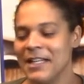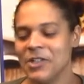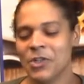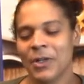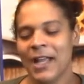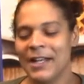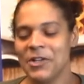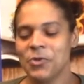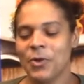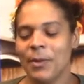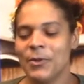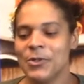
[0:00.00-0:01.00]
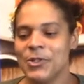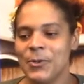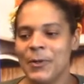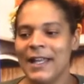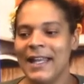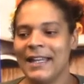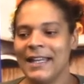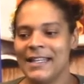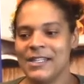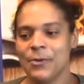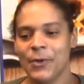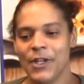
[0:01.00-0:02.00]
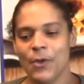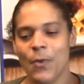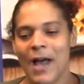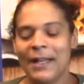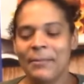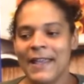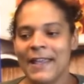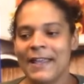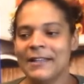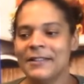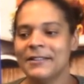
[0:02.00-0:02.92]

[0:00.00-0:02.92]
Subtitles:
kind of troubleshoot it and get to where you want to be.